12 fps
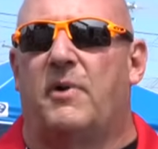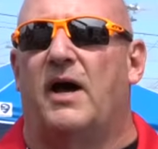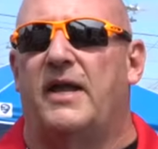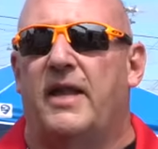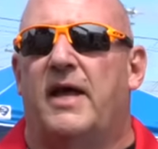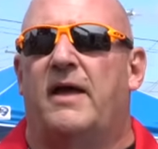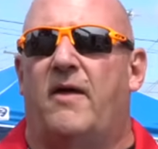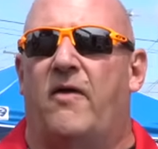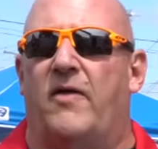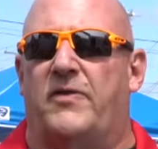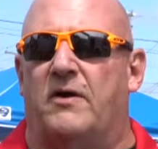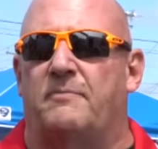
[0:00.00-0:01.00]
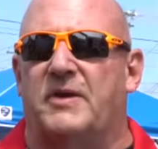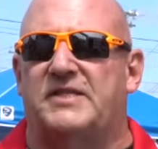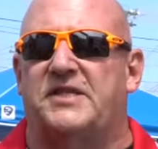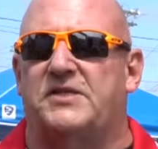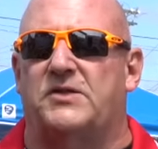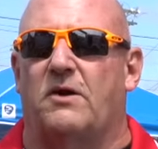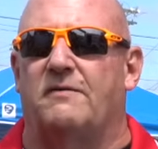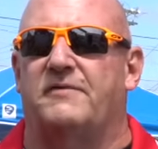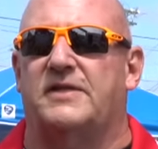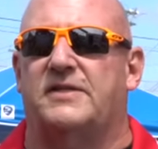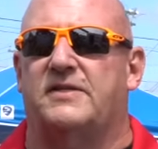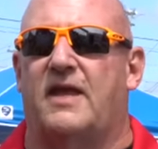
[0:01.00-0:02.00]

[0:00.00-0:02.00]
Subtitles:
But they're a busy service